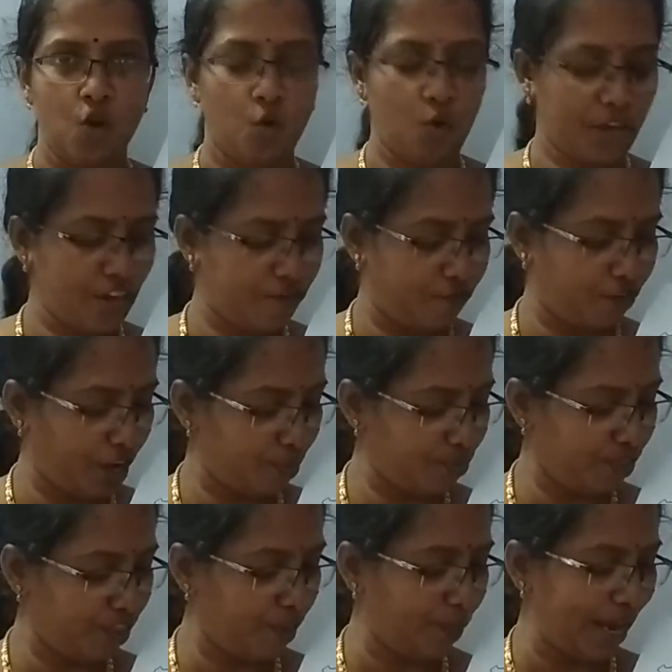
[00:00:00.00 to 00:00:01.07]
Okay,
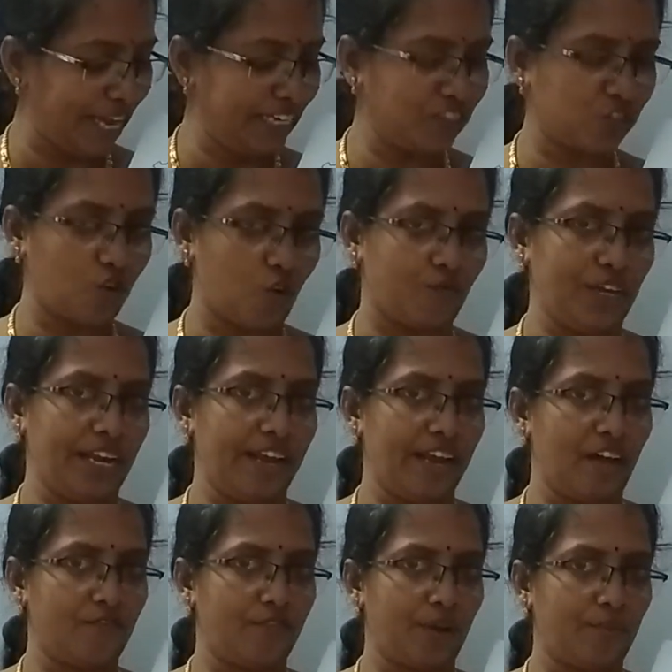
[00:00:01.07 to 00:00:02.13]
from the plains of
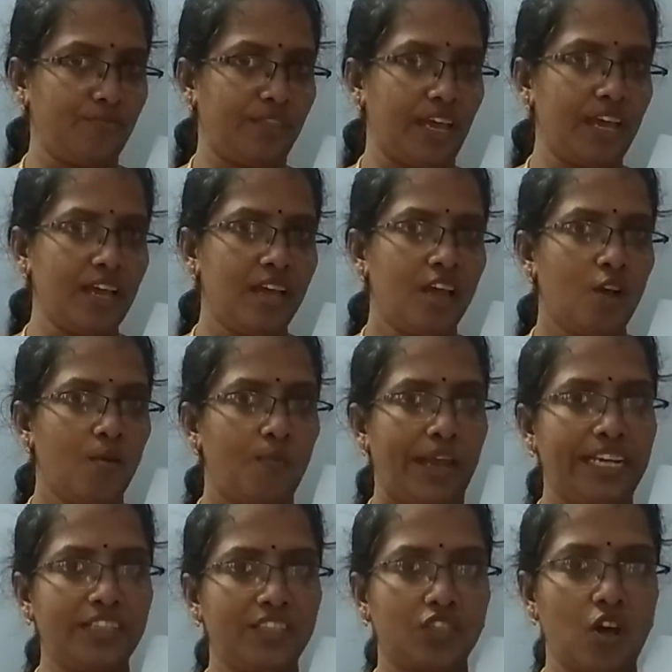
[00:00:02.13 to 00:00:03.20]
India. From the
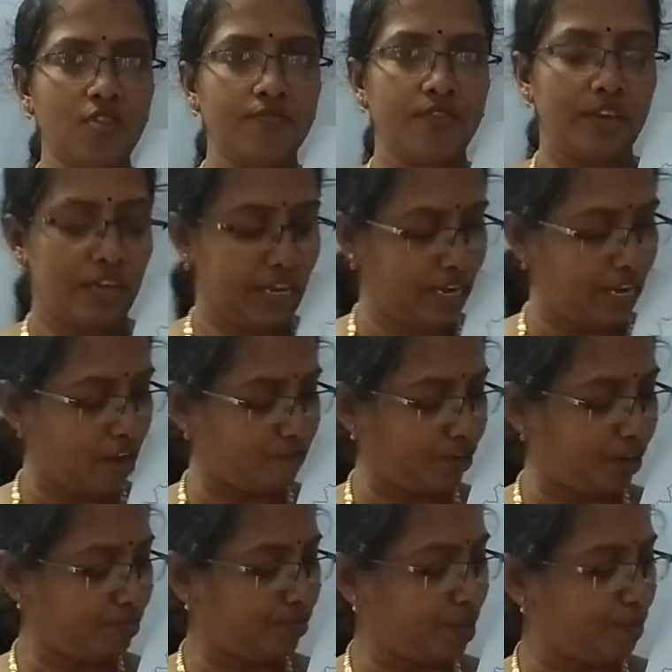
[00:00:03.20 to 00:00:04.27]
plains of India.
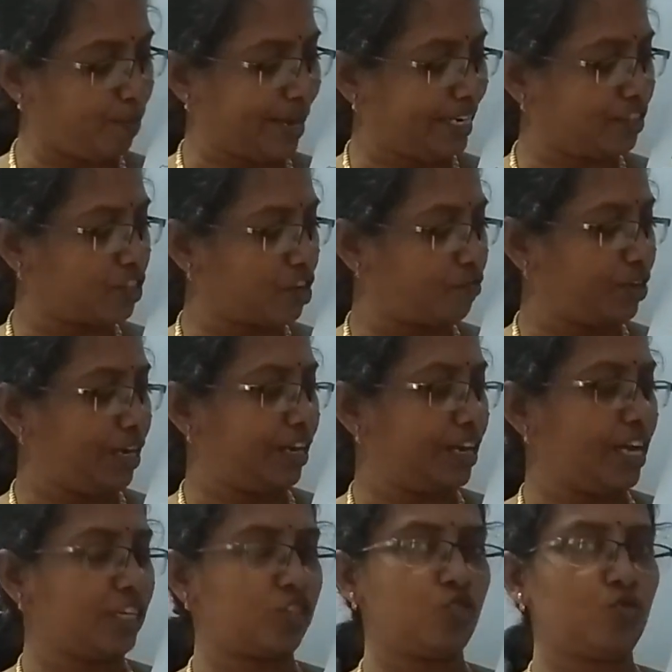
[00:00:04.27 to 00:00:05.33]
From the plains of
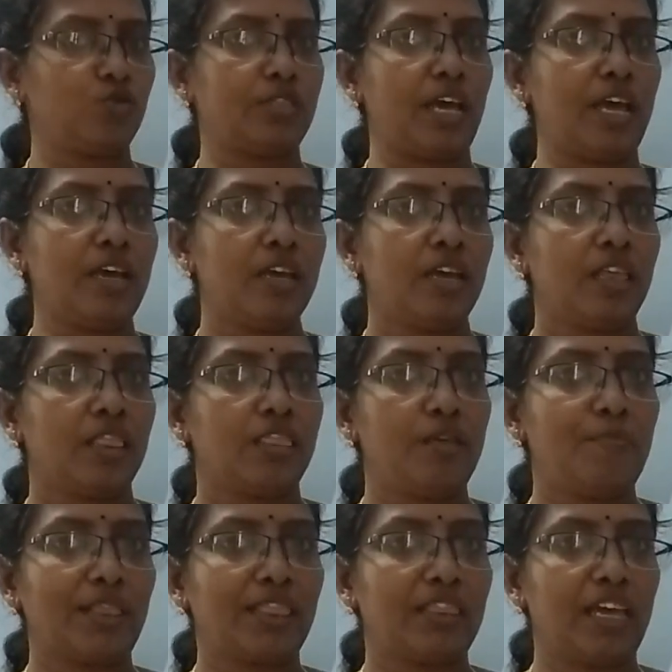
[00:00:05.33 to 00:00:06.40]
India to the
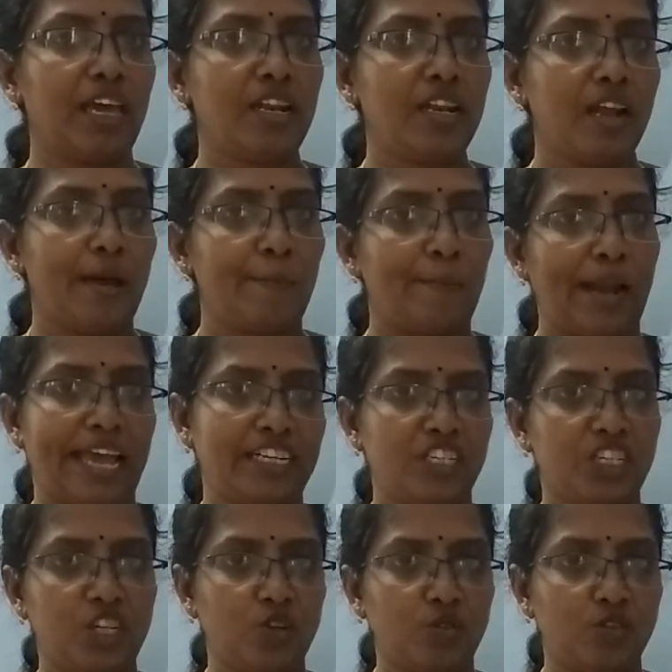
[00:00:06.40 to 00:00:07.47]
Tibetan
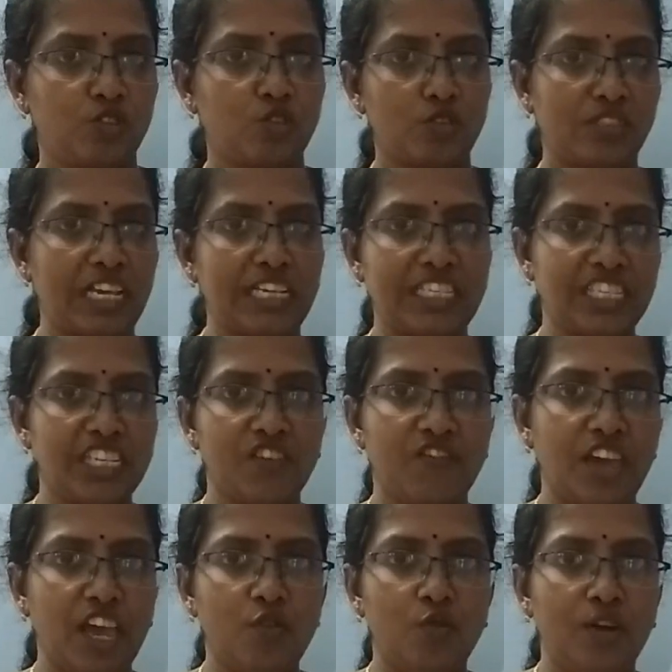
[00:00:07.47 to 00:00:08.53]
plateau. So such a
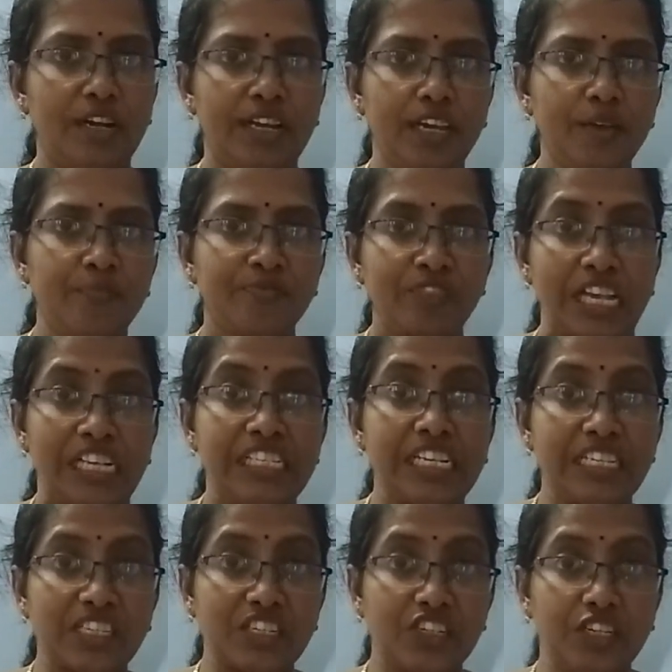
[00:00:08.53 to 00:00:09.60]
way only
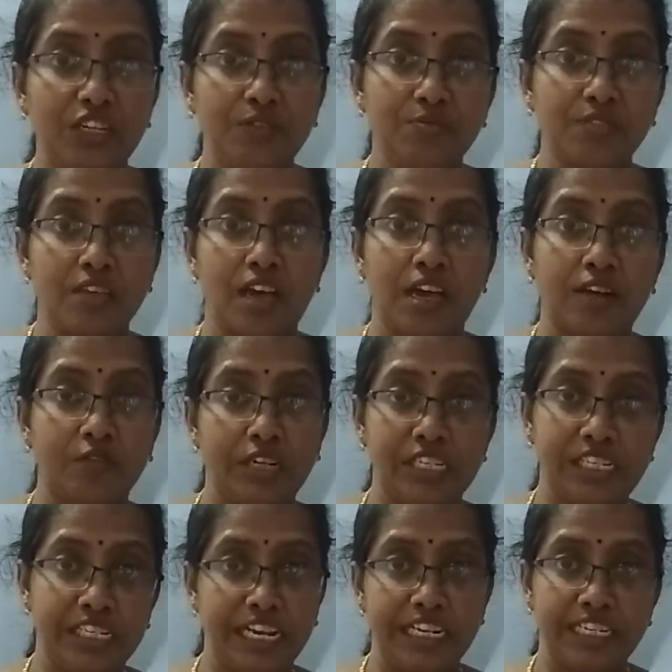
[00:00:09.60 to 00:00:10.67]
jet streams are
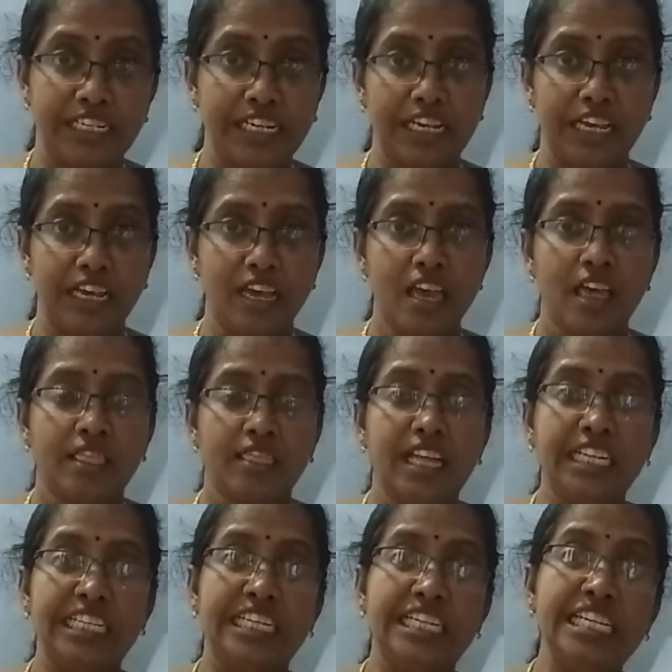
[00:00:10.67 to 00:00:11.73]
originating.
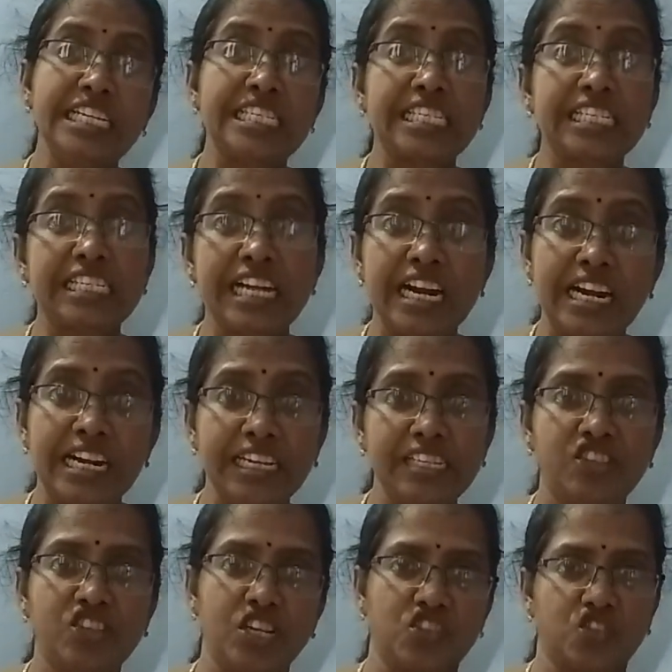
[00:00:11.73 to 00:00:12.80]
Then
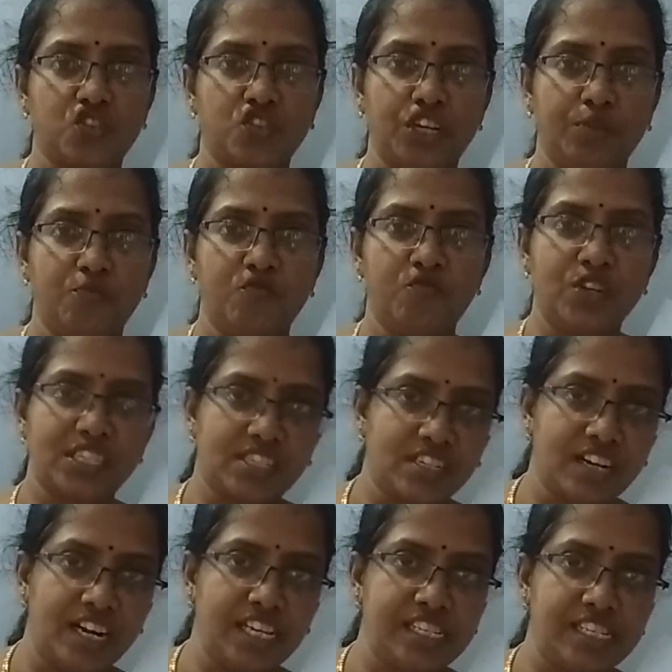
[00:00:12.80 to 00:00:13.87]
easterly jet stream.
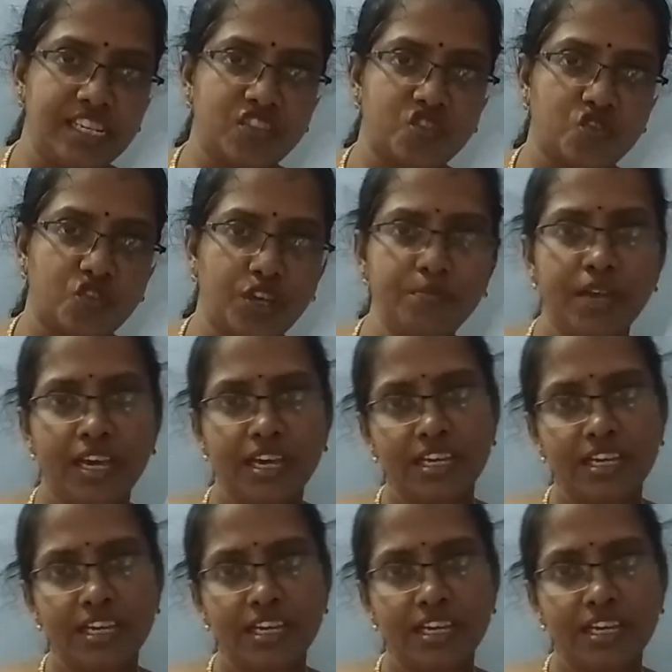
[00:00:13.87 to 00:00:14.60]
Westerly jet stream.